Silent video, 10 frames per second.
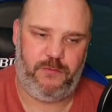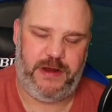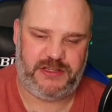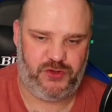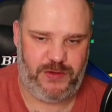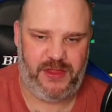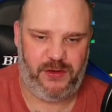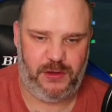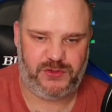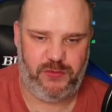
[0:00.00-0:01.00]
Rates of
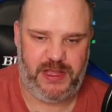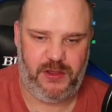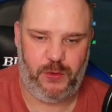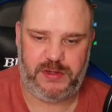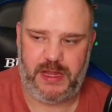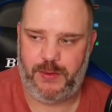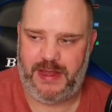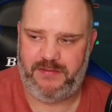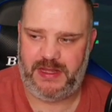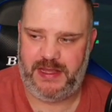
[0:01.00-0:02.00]
Drath looks really cool. Don't
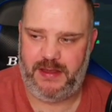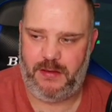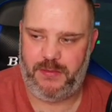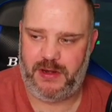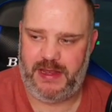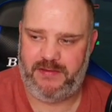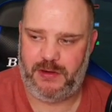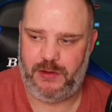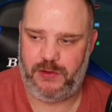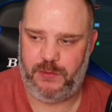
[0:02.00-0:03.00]
have her yet. I'm going to have
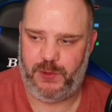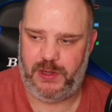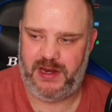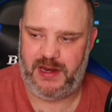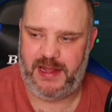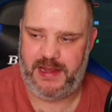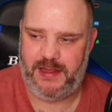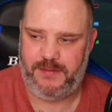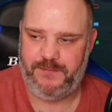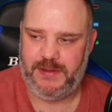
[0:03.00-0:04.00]
a look at pulling her
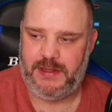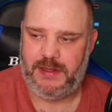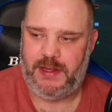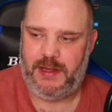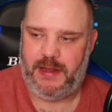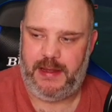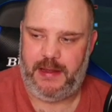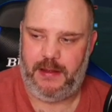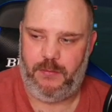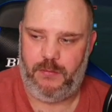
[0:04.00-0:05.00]
later.
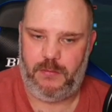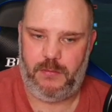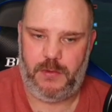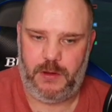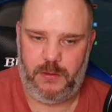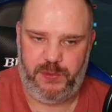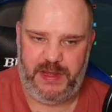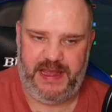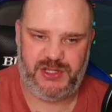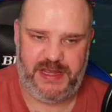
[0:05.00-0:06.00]

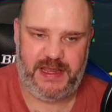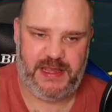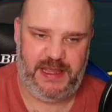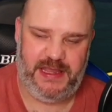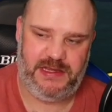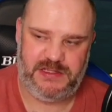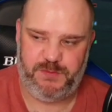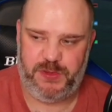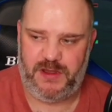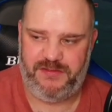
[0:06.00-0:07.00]
But Achak is
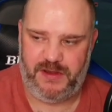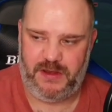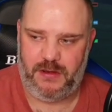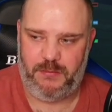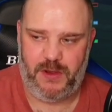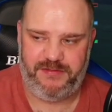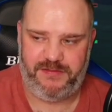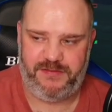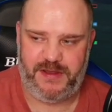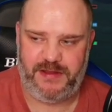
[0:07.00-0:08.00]
by far my
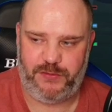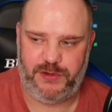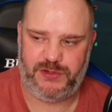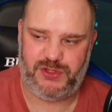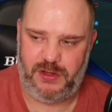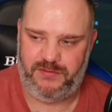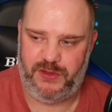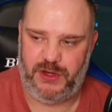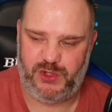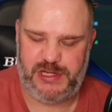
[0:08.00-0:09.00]
favourite of
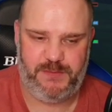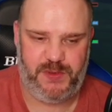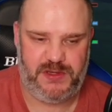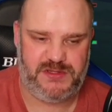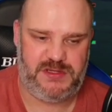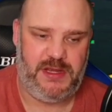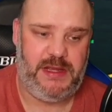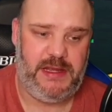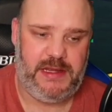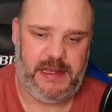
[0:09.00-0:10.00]
the new champions,
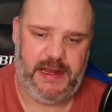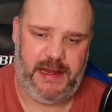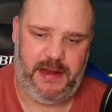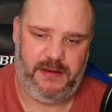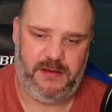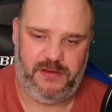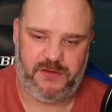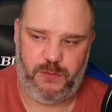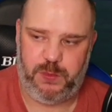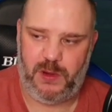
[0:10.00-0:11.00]
and
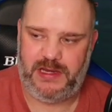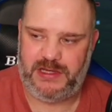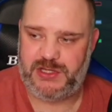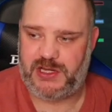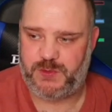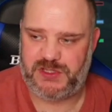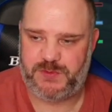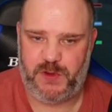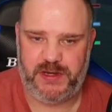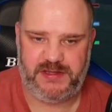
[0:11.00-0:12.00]
has completely changed my
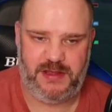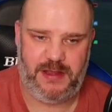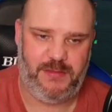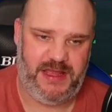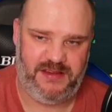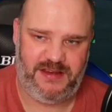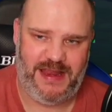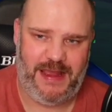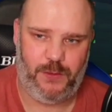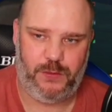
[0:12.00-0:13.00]
spider team. It is
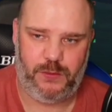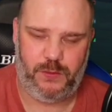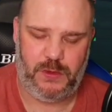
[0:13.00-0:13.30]
now